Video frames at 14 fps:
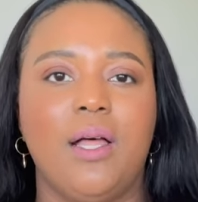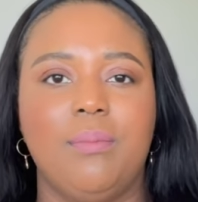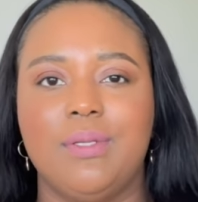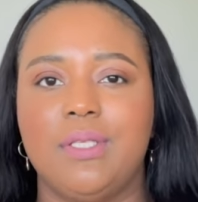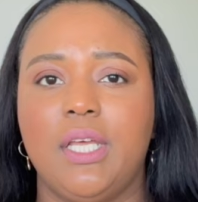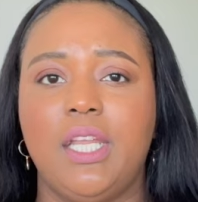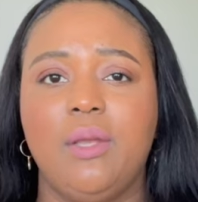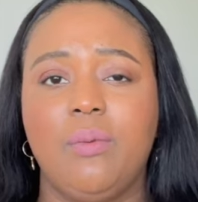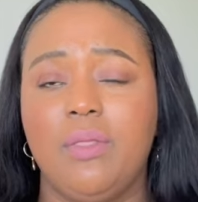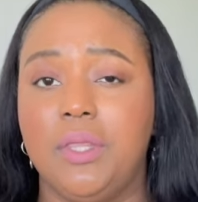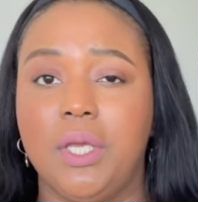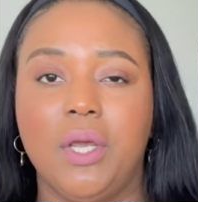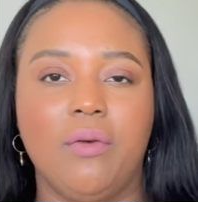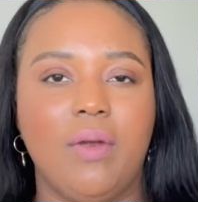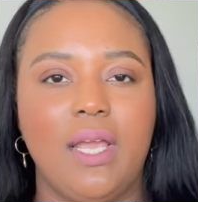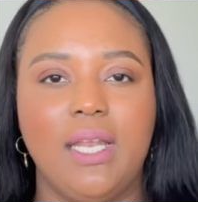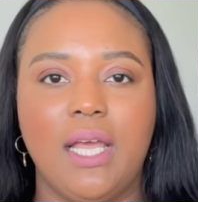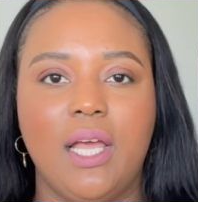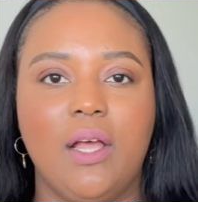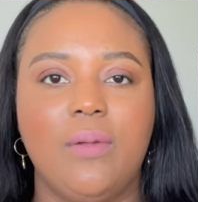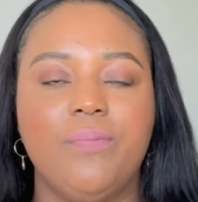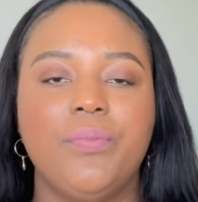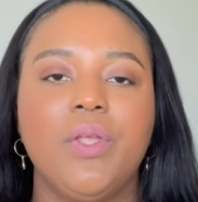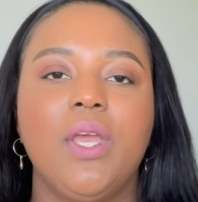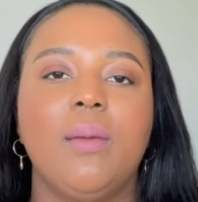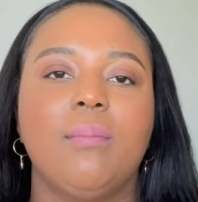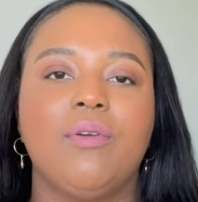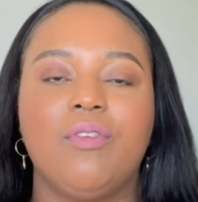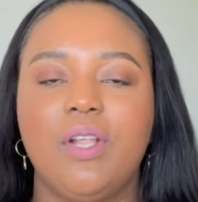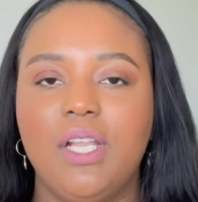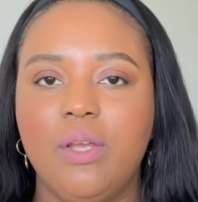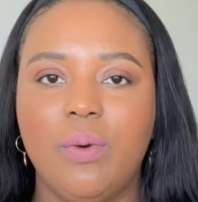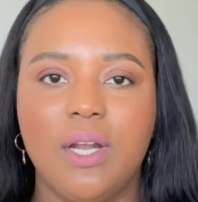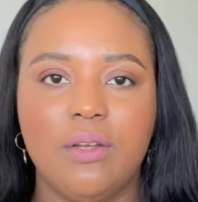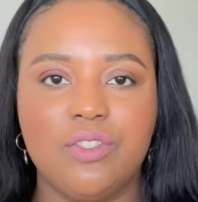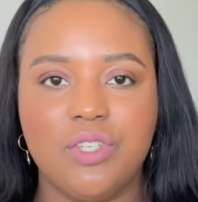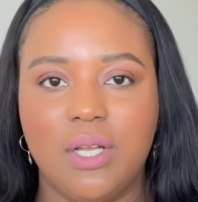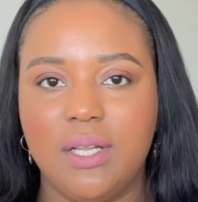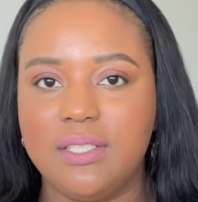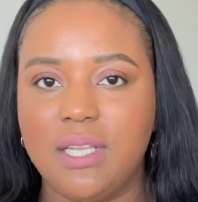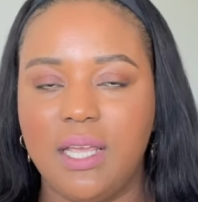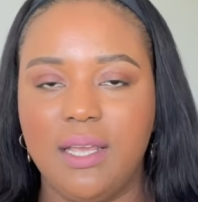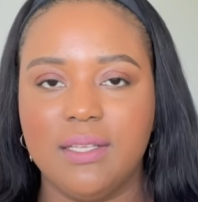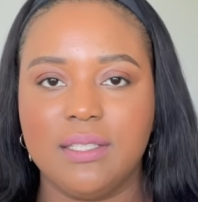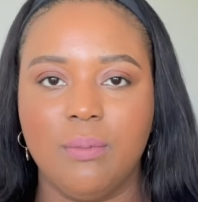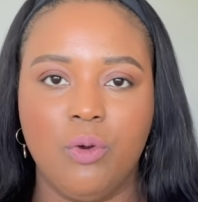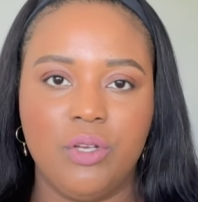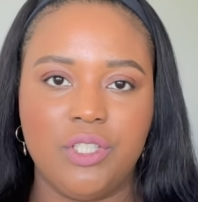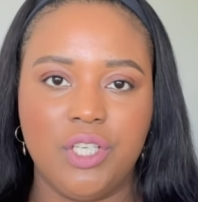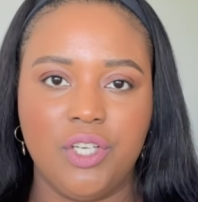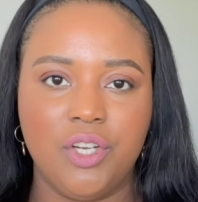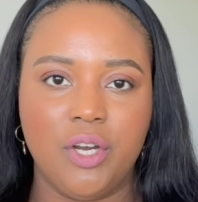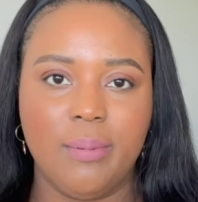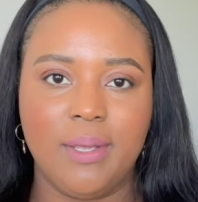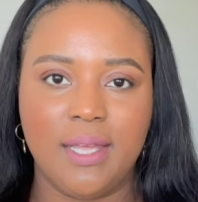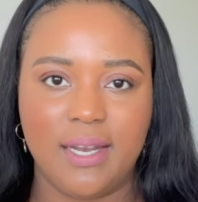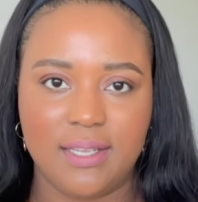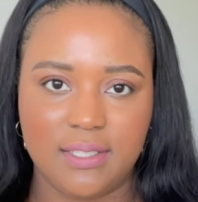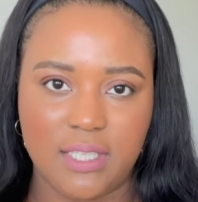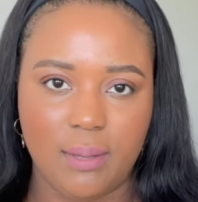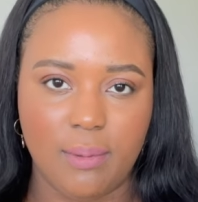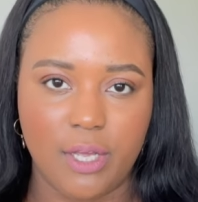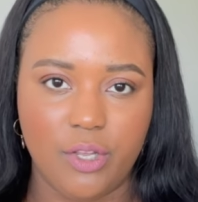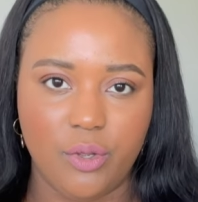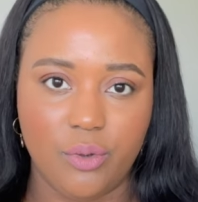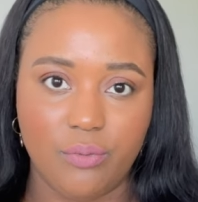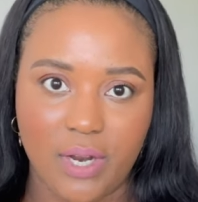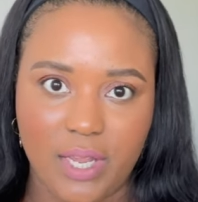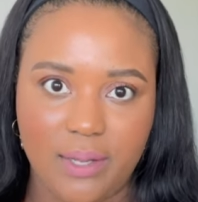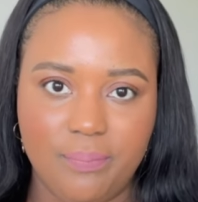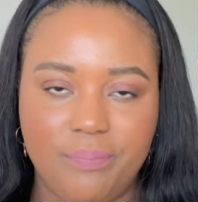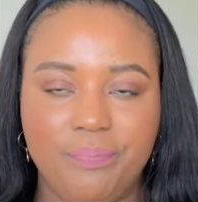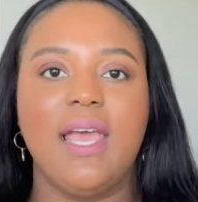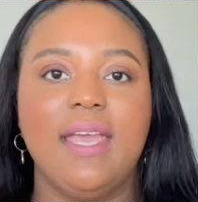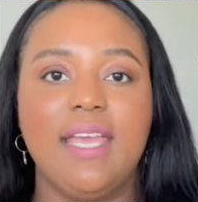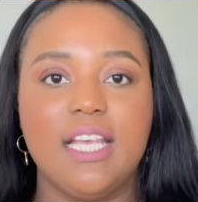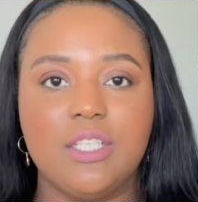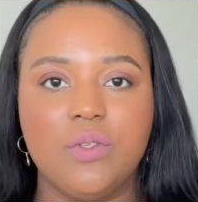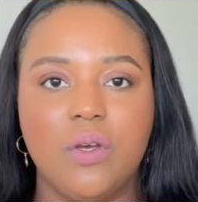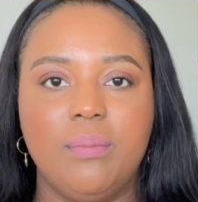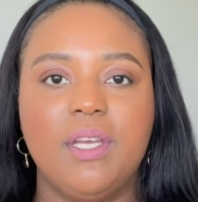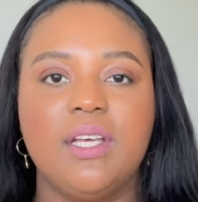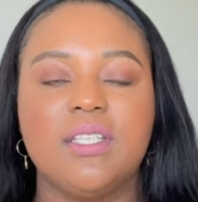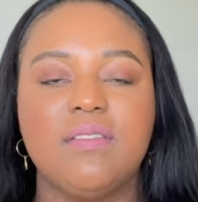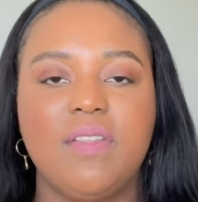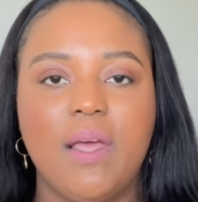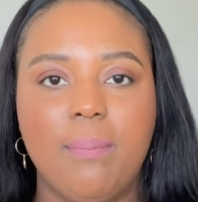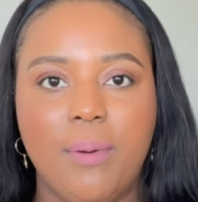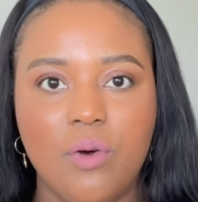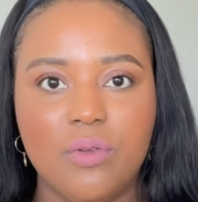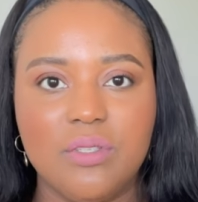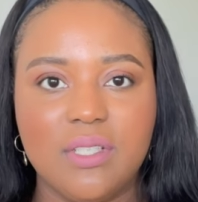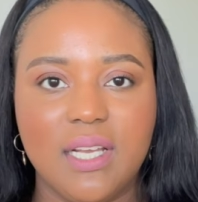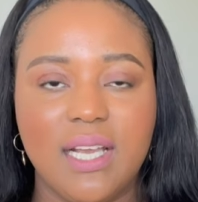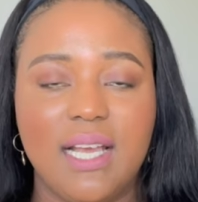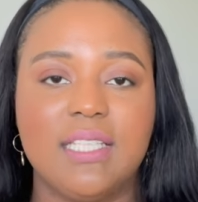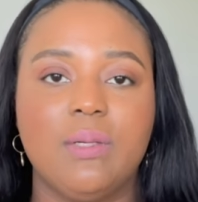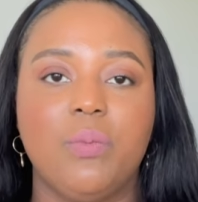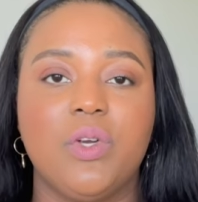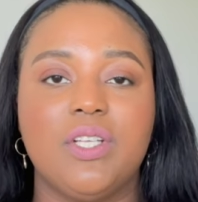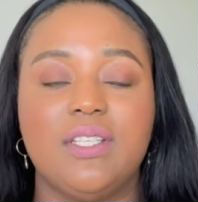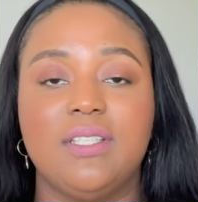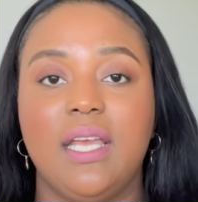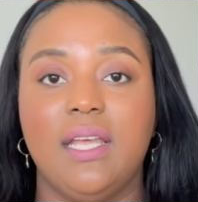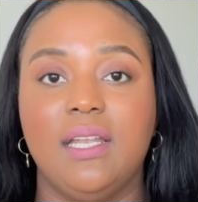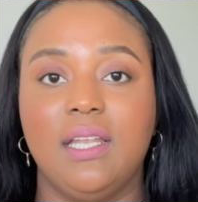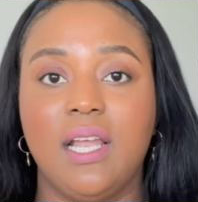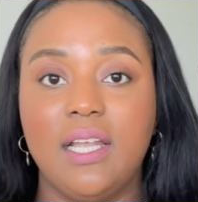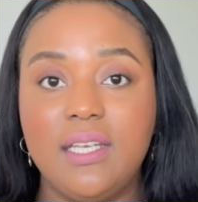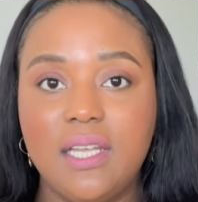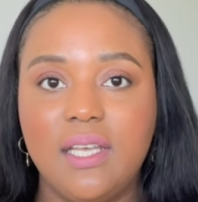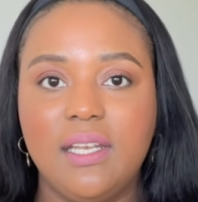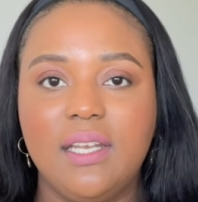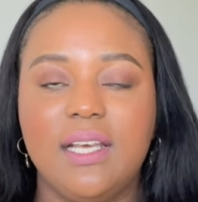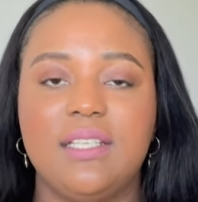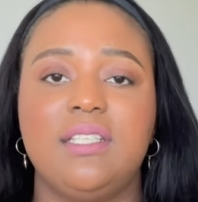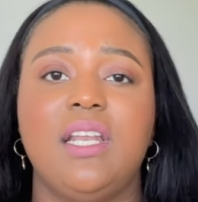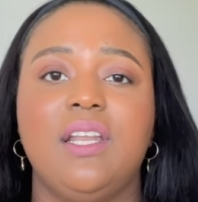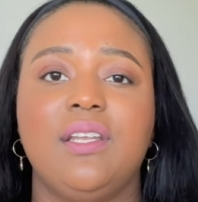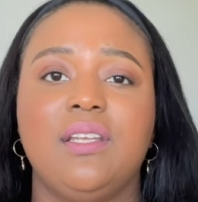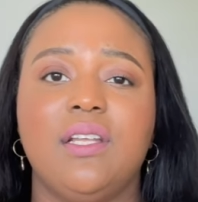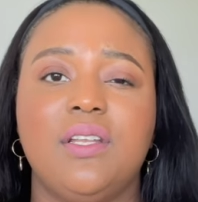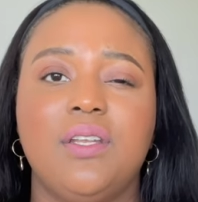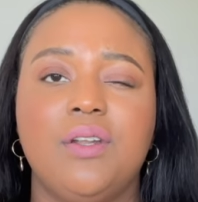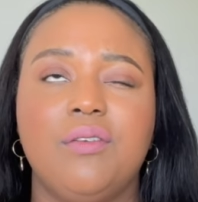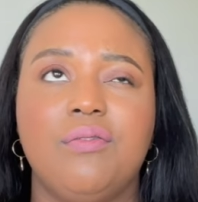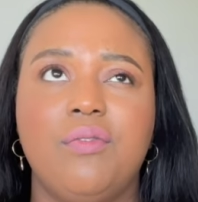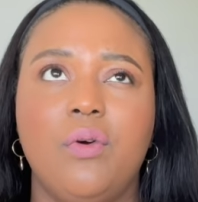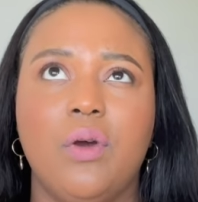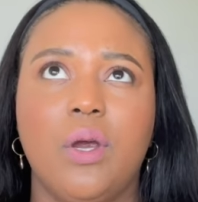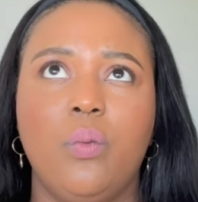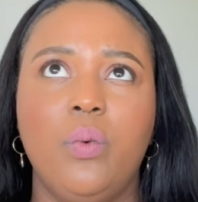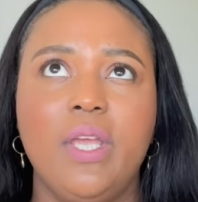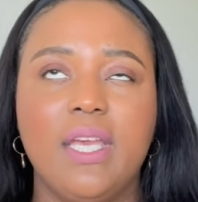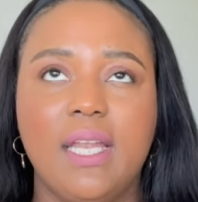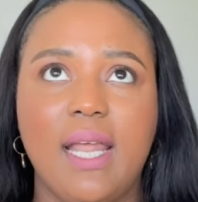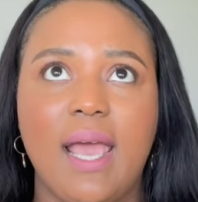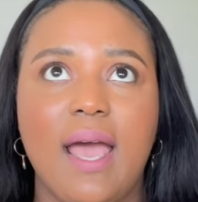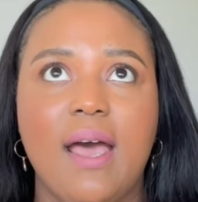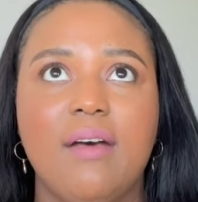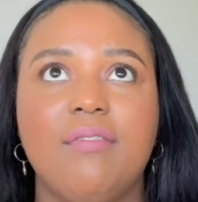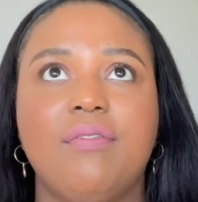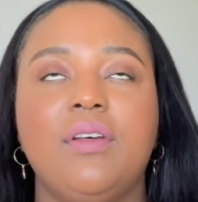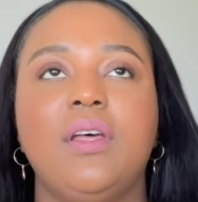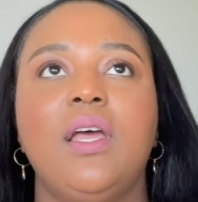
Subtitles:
Is anyone there right now? But really what I was trying to say is, I'm going to Europe, can I stay by you, right? And guess what? Because of that post, I got somewhere to stay in London. I stayed in London for a week and a half